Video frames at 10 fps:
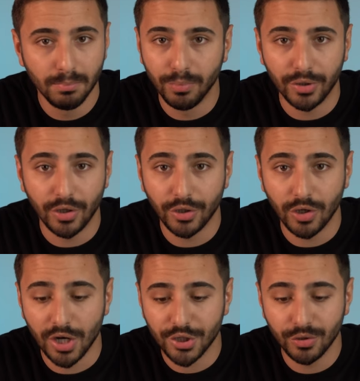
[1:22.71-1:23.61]
put it on your
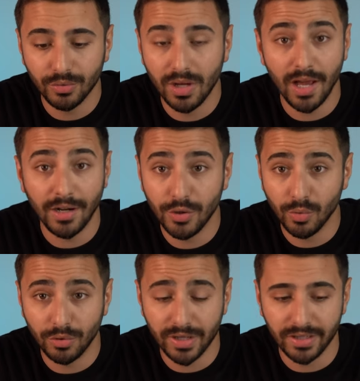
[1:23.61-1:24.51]
hot shoe and
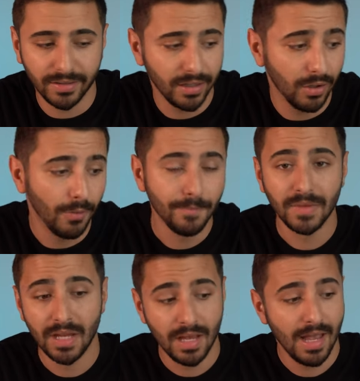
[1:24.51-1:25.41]
you are ready to go.
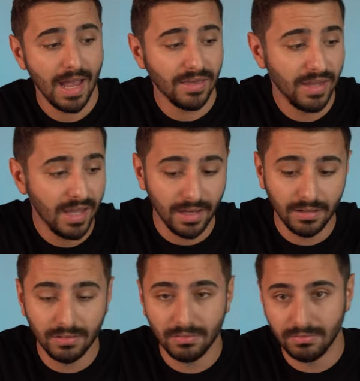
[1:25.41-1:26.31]
And
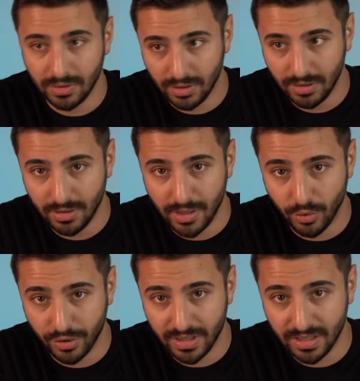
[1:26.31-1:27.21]
then in
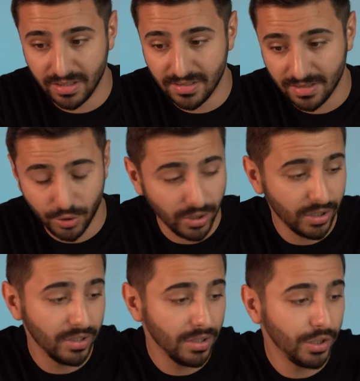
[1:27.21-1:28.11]
order to get these
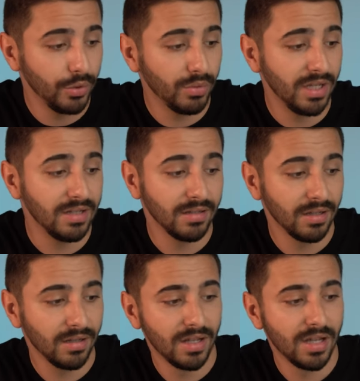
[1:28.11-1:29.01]
triggered, you need
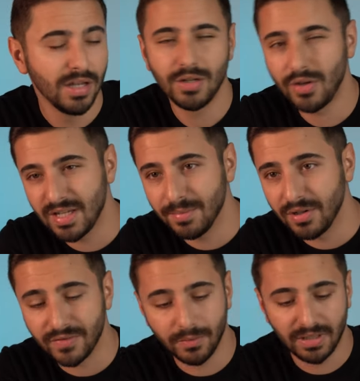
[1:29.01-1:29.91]

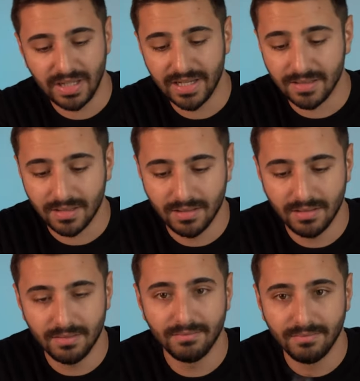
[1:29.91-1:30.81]
transmitters from the lights.
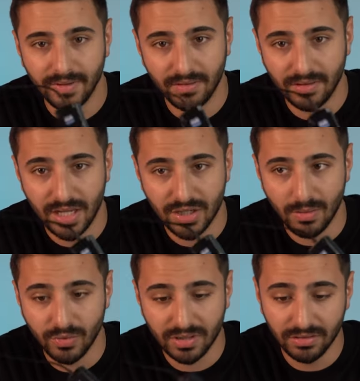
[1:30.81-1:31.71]
They each
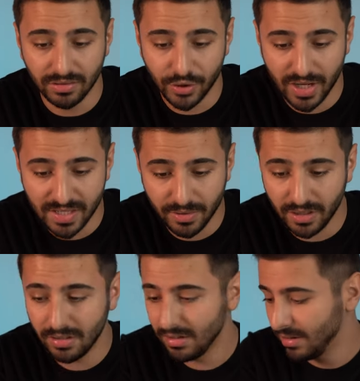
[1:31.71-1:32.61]
come with a little
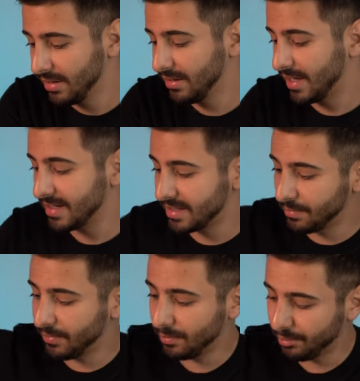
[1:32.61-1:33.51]
transmitter that is simple,